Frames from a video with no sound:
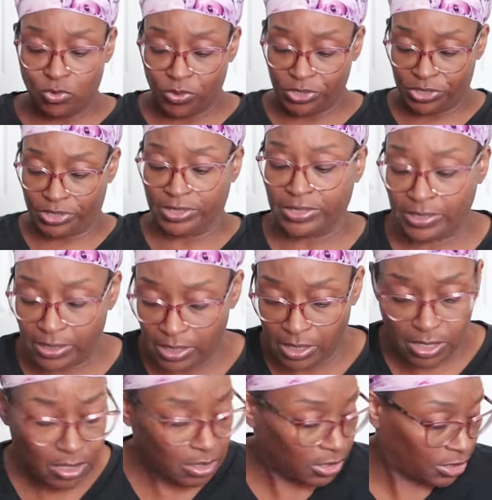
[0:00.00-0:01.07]
gorgeous.
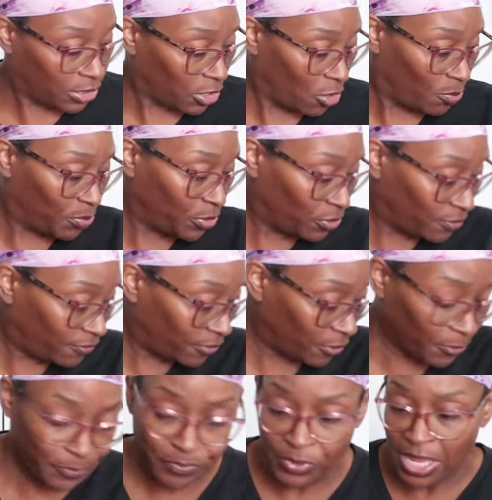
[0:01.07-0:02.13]
So
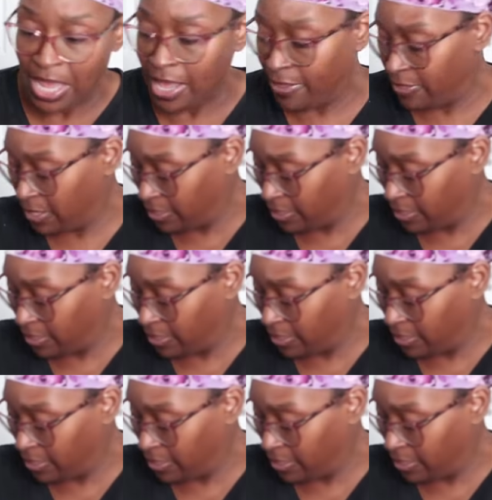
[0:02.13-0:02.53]
beautiful. And